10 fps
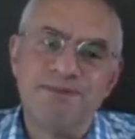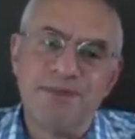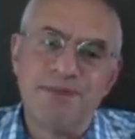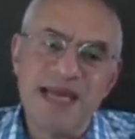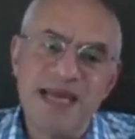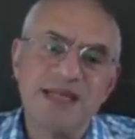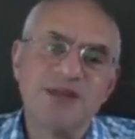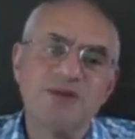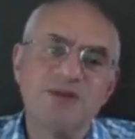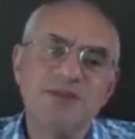plate
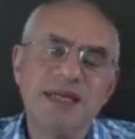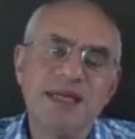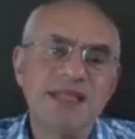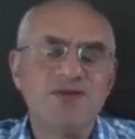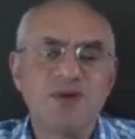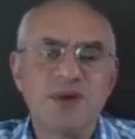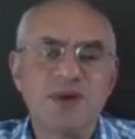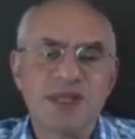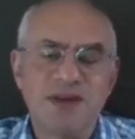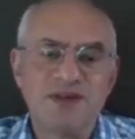or PDF or
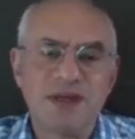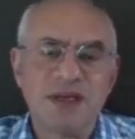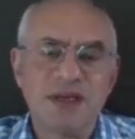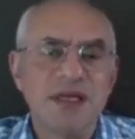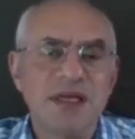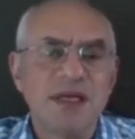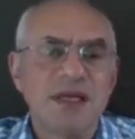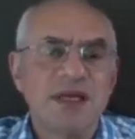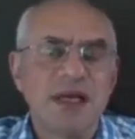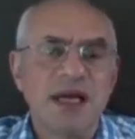whatever.
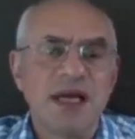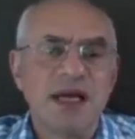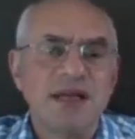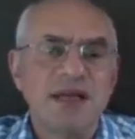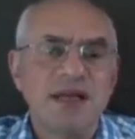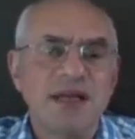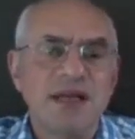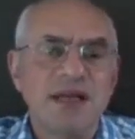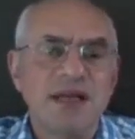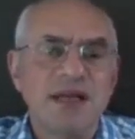And
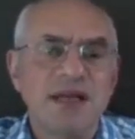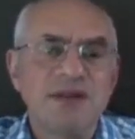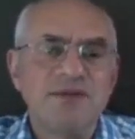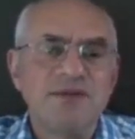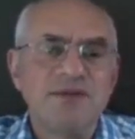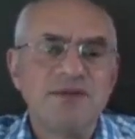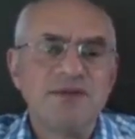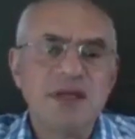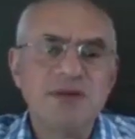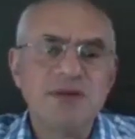
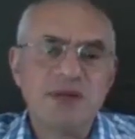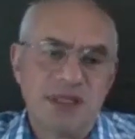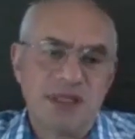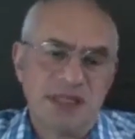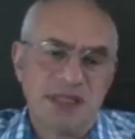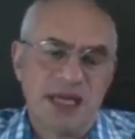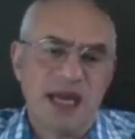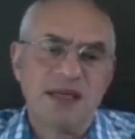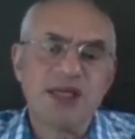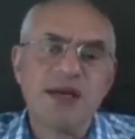Don Knuth's
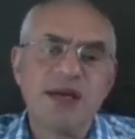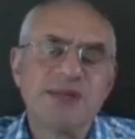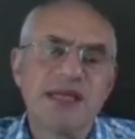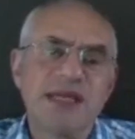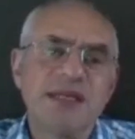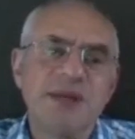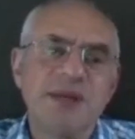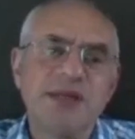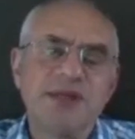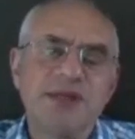TeX, the
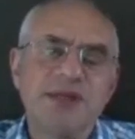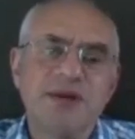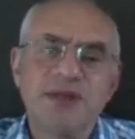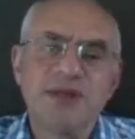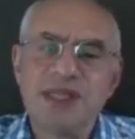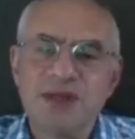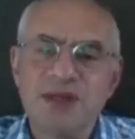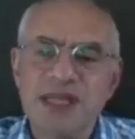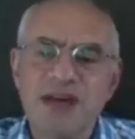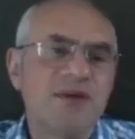typesetting depends only on
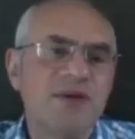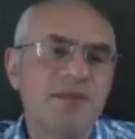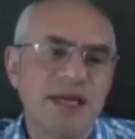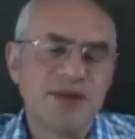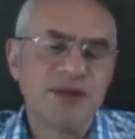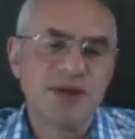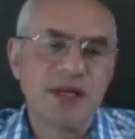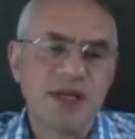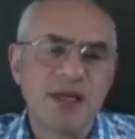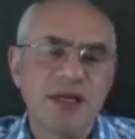the TeX font
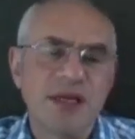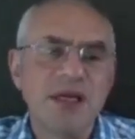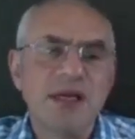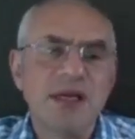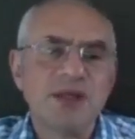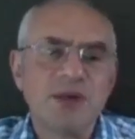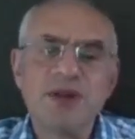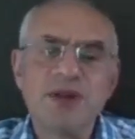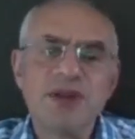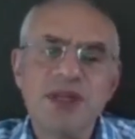metric. So
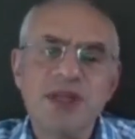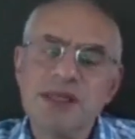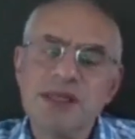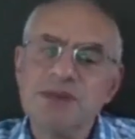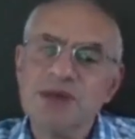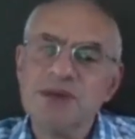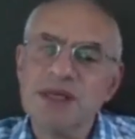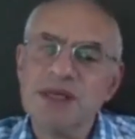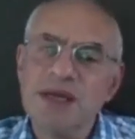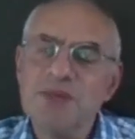one of the things I'm
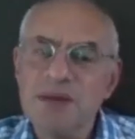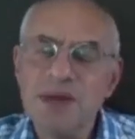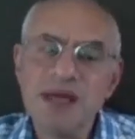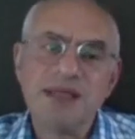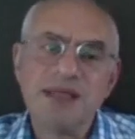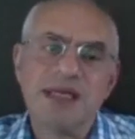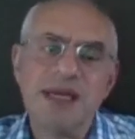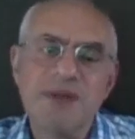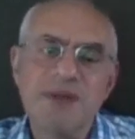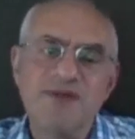doing in my mind to
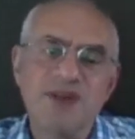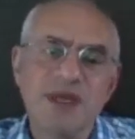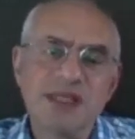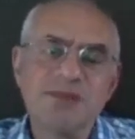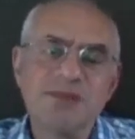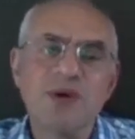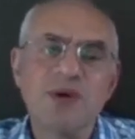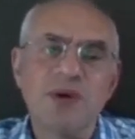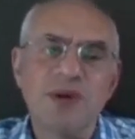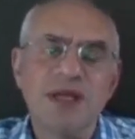keep everything
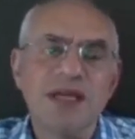small